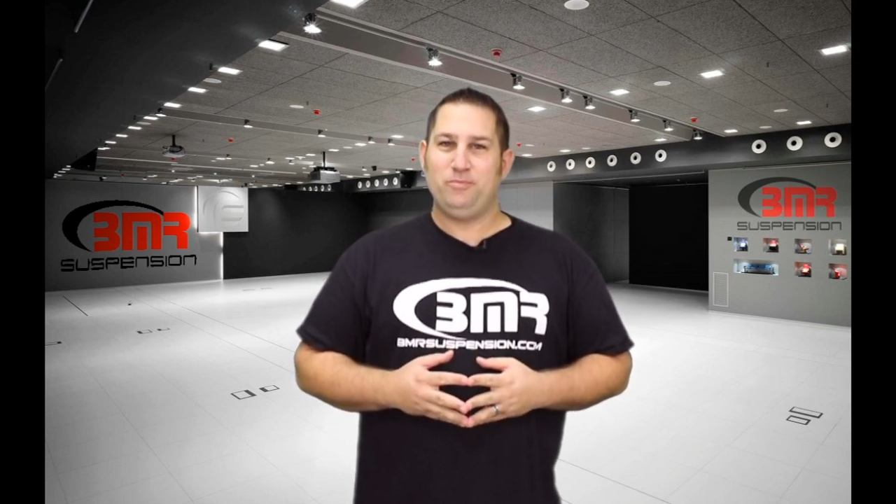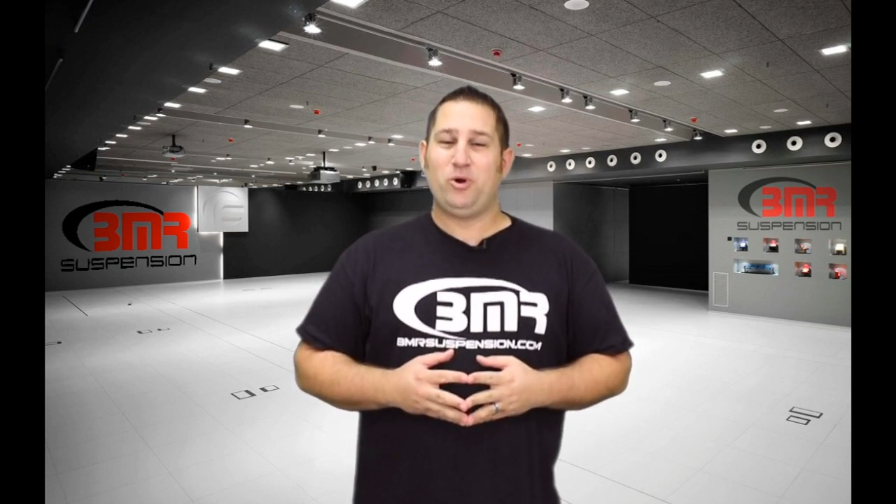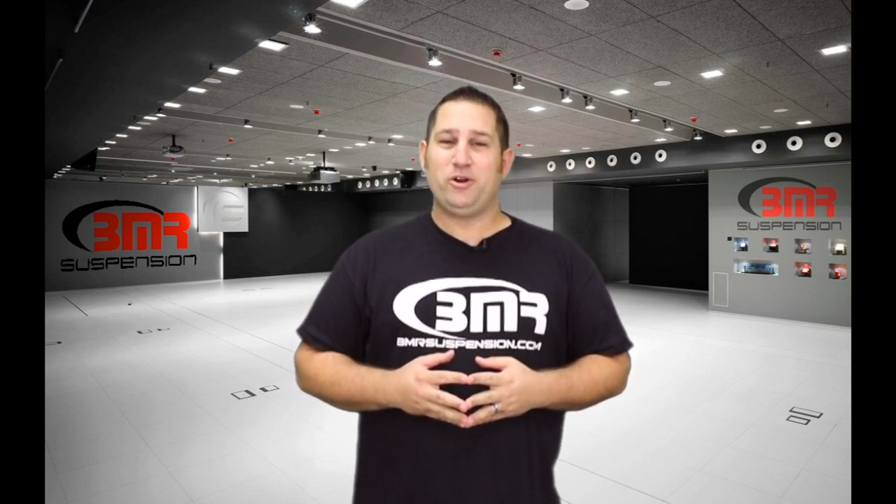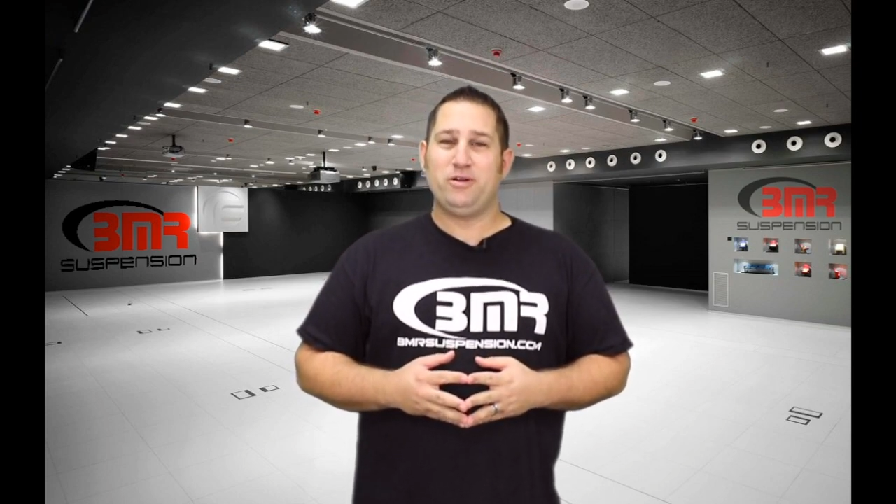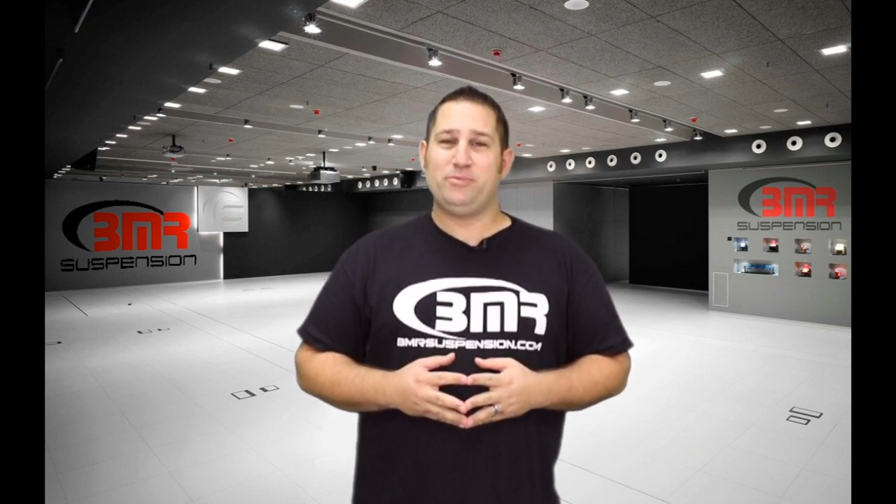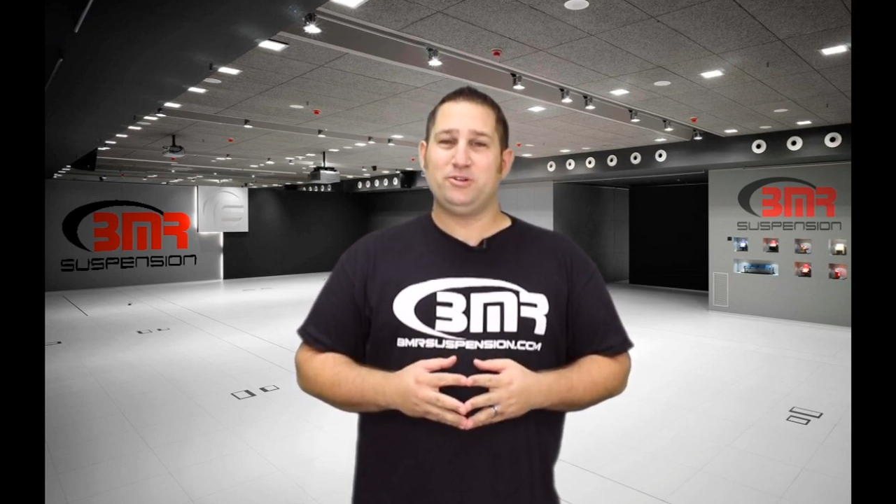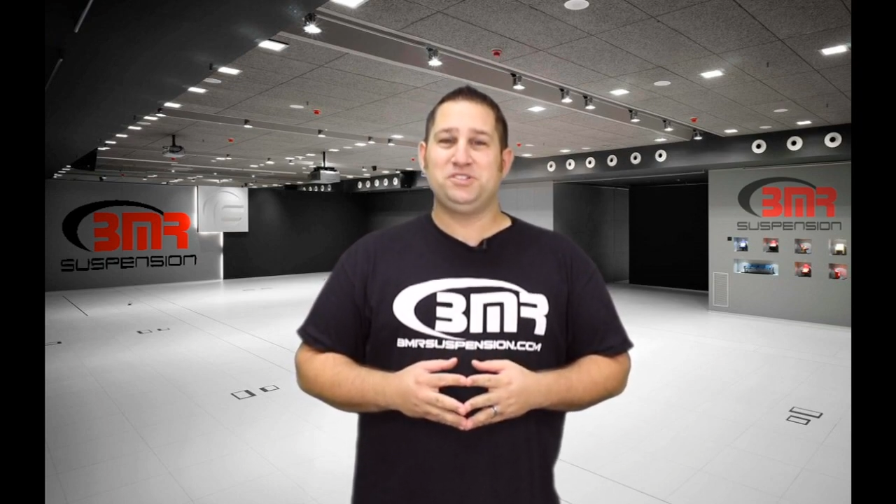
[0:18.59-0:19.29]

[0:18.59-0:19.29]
Part number